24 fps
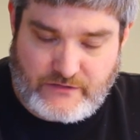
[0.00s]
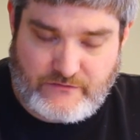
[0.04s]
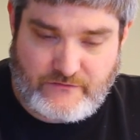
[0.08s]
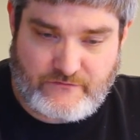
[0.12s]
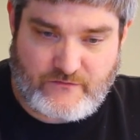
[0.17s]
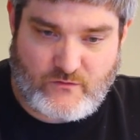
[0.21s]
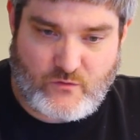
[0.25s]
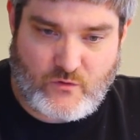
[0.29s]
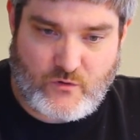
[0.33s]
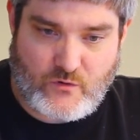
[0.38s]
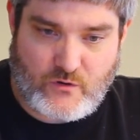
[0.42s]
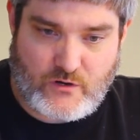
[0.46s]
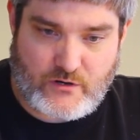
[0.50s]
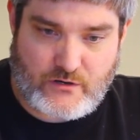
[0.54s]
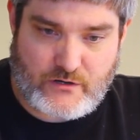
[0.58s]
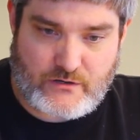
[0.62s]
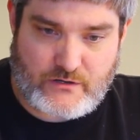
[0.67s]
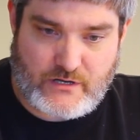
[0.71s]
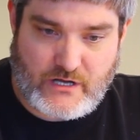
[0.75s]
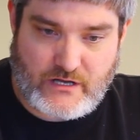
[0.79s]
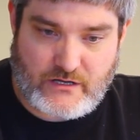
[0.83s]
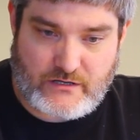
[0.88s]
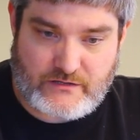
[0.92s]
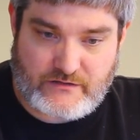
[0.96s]
for
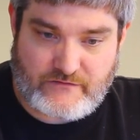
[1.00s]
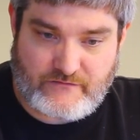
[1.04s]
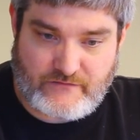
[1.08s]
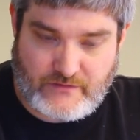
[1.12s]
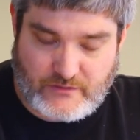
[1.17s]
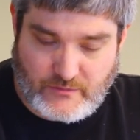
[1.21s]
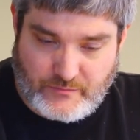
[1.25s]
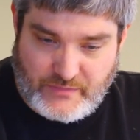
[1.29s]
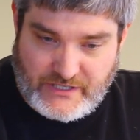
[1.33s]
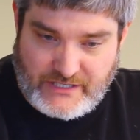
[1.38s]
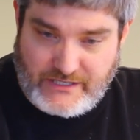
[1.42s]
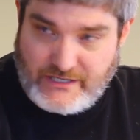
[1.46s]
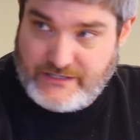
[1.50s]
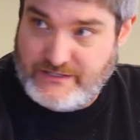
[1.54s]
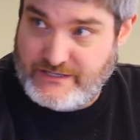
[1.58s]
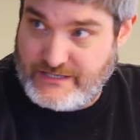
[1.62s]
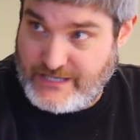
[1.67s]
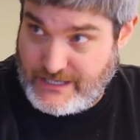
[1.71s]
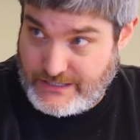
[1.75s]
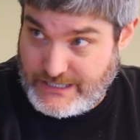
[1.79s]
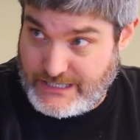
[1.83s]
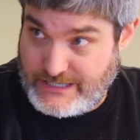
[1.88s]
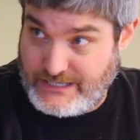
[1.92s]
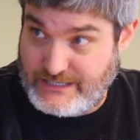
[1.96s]
uh, developing. You're the
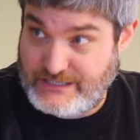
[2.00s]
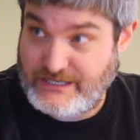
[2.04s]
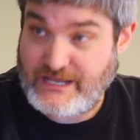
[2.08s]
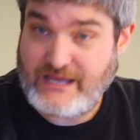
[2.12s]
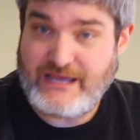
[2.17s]
adult testing, in the